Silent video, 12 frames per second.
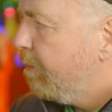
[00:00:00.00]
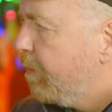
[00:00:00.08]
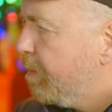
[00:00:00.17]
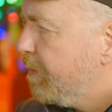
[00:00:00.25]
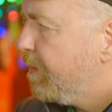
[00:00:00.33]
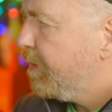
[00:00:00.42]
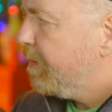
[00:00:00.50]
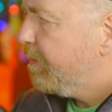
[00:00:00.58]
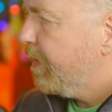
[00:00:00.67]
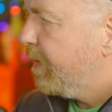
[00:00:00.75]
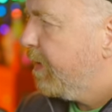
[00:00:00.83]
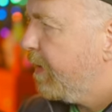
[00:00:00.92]
Whoops,
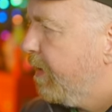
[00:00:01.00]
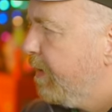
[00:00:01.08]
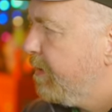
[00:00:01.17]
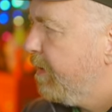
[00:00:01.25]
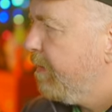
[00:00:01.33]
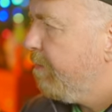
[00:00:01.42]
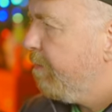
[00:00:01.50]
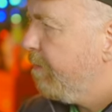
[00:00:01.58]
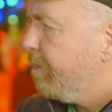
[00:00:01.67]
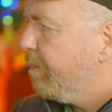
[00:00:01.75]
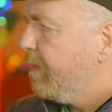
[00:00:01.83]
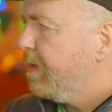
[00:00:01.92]
if I take a listing,
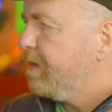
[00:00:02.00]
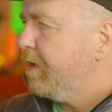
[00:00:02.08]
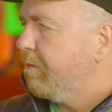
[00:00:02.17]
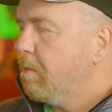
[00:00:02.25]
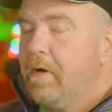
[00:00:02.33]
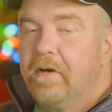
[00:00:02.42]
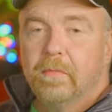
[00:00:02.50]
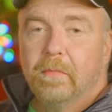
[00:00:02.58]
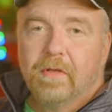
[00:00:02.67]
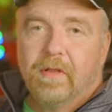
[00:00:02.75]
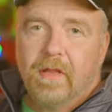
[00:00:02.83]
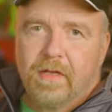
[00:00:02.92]
it's a
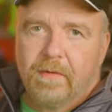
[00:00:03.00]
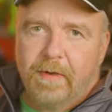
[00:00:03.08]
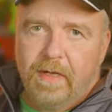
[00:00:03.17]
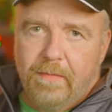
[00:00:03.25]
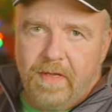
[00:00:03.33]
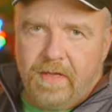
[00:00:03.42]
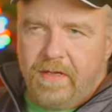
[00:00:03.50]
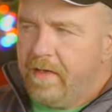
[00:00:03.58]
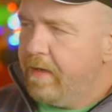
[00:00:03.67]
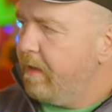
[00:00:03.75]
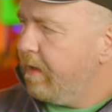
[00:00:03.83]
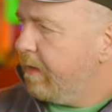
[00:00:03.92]
remarkable clock by me
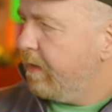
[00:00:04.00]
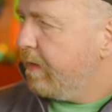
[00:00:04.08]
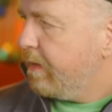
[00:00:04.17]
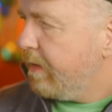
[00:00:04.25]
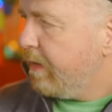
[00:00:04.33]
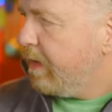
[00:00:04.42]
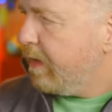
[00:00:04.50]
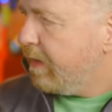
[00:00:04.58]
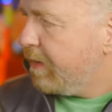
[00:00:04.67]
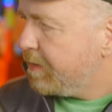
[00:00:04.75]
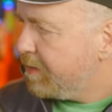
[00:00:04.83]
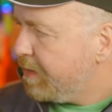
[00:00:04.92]
and
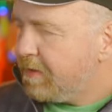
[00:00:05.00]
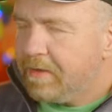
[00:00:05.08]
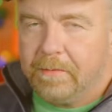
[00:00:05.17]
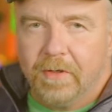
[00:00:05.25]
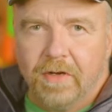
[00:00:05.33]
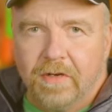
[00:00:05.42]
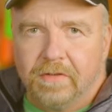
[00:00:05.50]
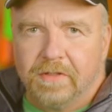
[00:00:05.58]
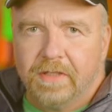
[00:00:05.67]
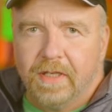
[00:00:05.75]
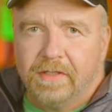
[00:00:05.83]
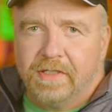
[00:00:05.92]
a system call to
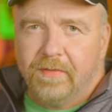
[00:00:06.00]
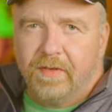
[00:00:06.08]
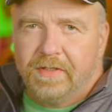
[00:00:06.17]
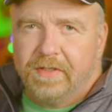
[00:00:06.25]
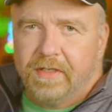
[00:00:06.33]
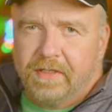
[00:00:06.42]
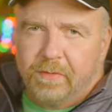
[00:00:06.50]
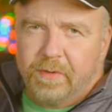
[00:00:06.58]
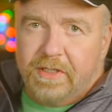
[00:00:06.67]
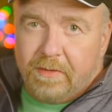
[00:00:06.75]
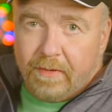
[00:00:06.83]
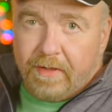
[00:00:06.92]
1076,
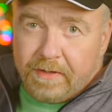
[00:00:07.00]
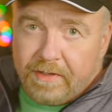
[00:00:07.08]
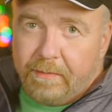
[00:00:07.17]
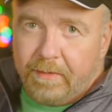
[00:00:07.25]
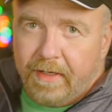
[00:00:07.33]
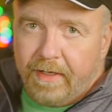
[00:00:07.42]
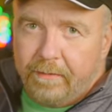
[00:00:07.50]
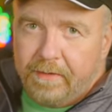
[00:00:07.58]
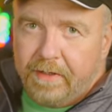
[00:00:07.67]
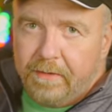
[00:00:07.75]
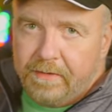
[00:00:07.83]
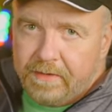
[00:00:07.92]
which is where the assembly language
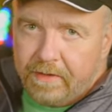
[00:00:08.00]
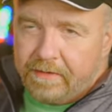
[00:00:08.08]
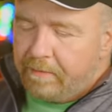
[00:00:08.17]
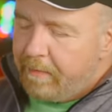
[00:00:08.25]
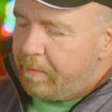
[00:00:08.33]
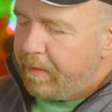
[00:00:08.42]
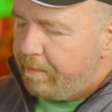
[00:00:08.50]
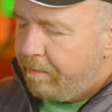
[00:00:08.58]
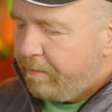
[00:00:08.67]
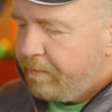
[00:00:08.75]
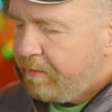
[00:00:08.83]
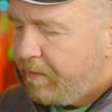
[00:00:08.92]
code starts in memory.
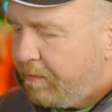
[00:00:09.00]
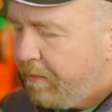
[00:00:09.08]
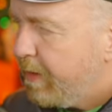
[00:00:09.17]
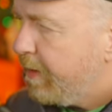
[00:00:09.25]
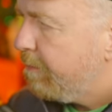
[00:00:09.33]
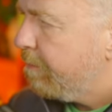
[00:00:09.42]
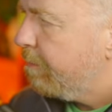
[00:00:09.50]
So if I run it,